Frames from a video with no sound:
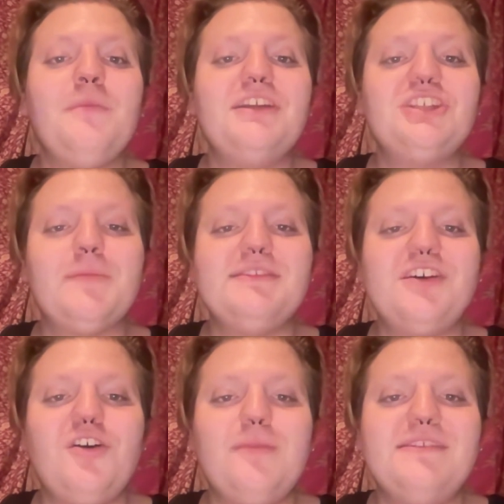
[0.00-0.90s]
interprets
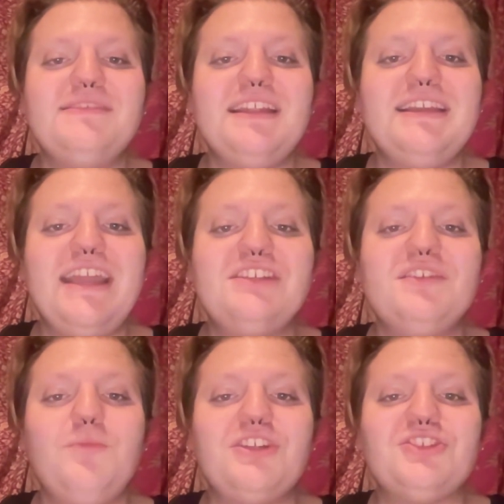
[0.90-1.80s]
omens, engages
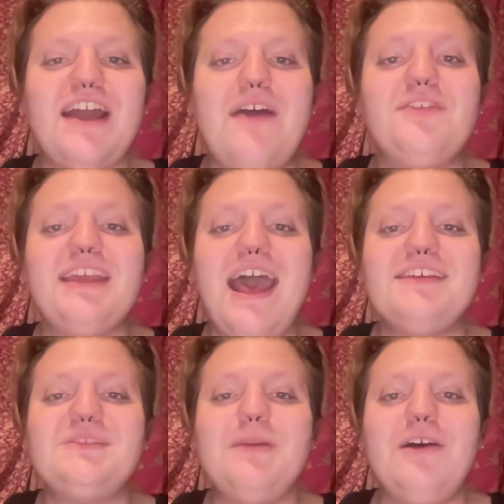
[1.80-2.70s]
in witchcraft,
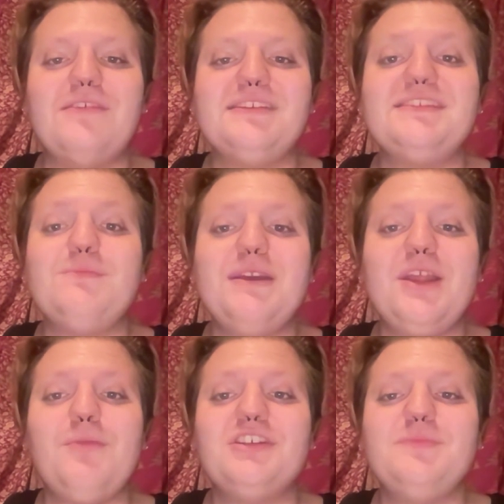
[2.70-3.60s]
casts spells, is a
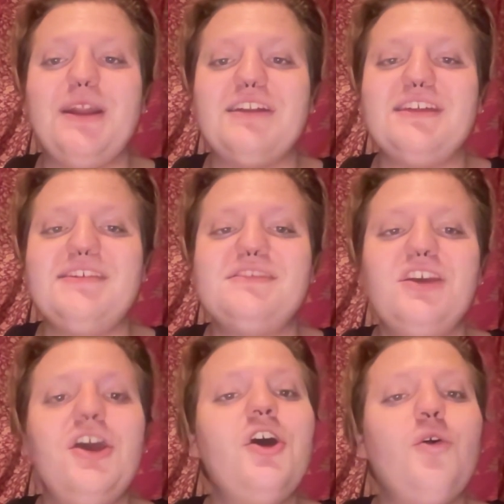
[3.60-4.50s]
medium or spiritist,
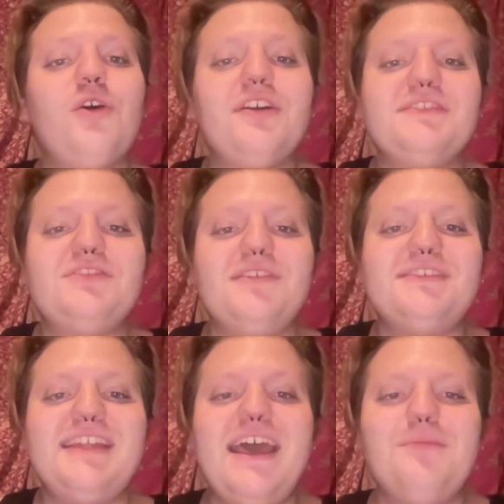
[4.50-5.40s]
or who consults
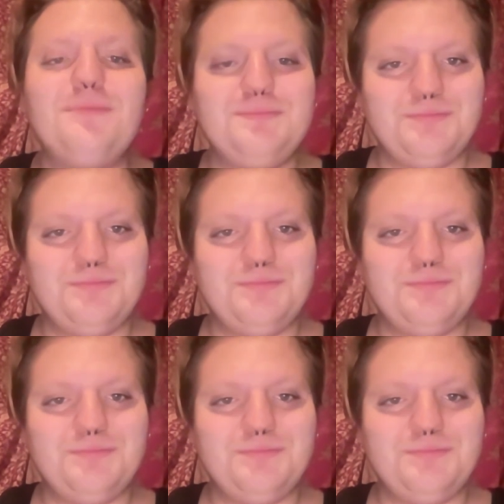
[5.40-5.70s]
the dead."